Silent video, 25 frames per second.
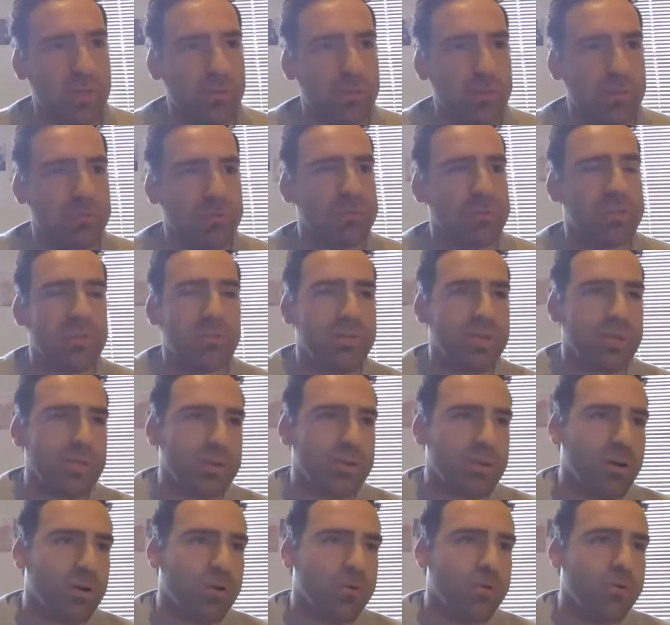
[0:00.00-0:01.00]
they were receiving
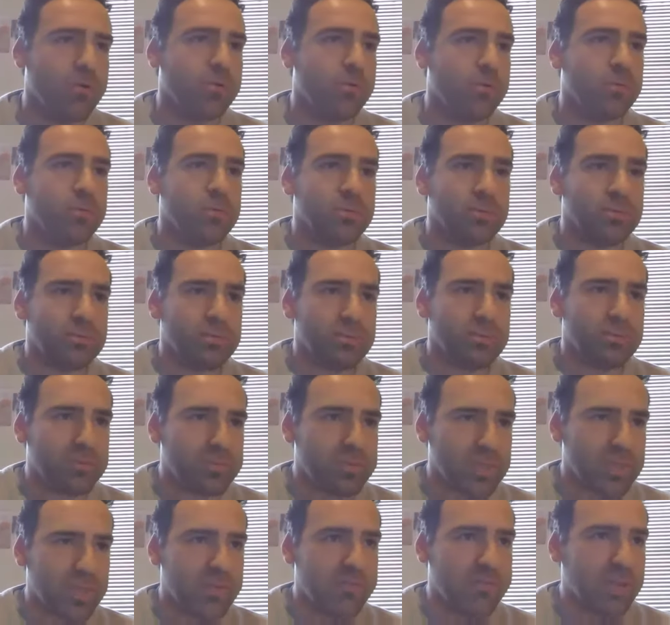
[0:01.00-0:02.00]
no
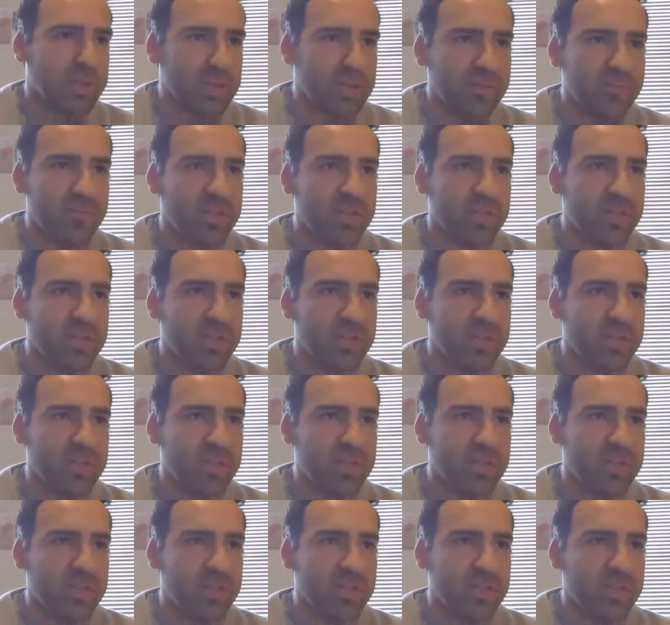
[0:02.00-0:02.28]
significant